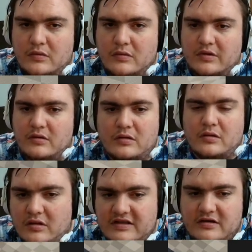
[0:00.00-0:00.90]
Go.
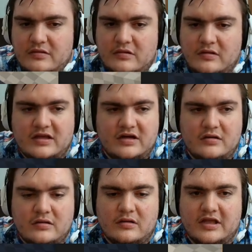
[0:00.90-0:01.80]
Next well. And here.
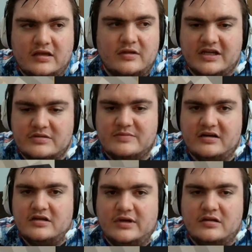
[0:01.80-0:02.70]
Like, you get here.
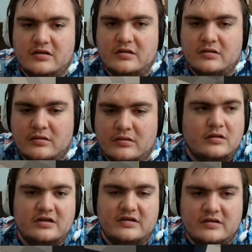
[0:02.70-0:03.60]
Okay.
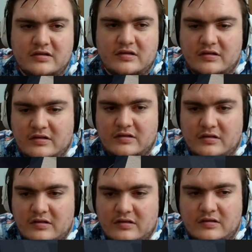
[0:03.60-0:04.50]
Let's
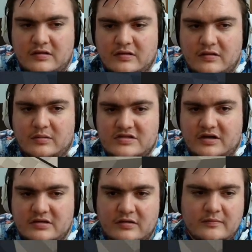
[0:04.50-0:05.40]
go. Go. Go.
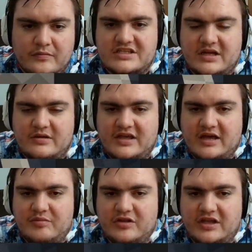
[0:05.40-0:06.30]
So now we
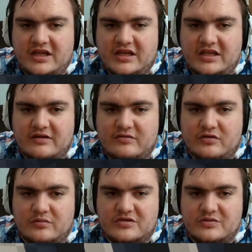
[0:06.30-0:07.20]
got plenty of
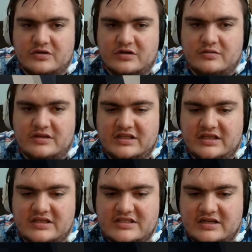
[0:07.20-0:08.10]
room to work with
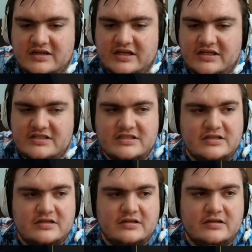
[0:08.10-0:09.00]
the
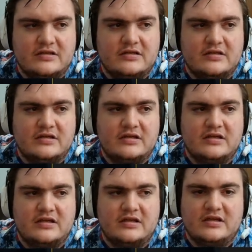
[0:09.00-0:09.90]
staircase.
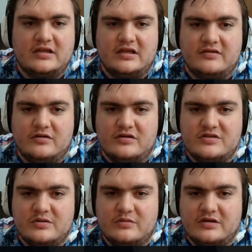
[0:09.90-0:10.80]
And of
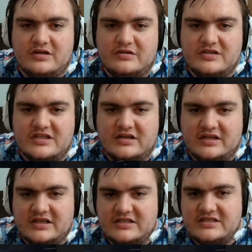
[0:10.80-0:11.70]
course, we would want to do the
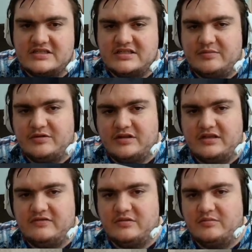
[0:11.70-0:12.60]
staircase
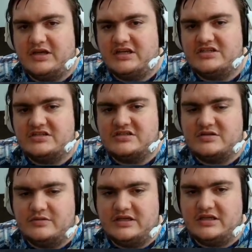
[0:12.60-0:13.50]
separately from the mesh so we